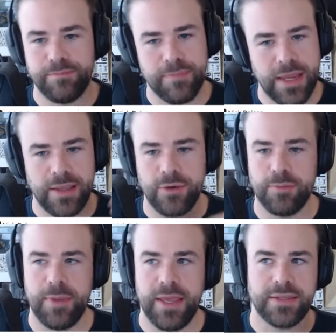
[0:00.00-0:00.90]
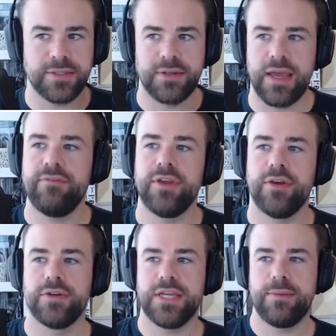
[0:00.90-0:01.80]
making good picks and having a
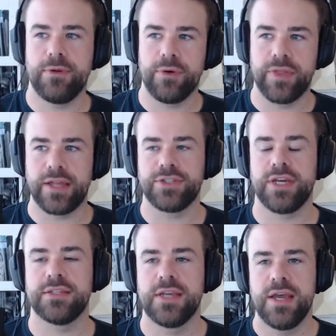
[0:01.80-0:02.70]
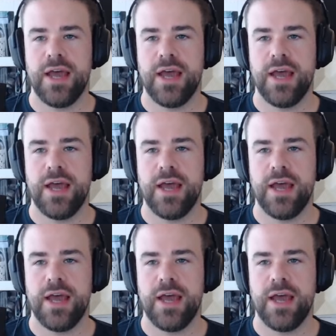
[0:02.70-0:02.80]
good team and all that jazz.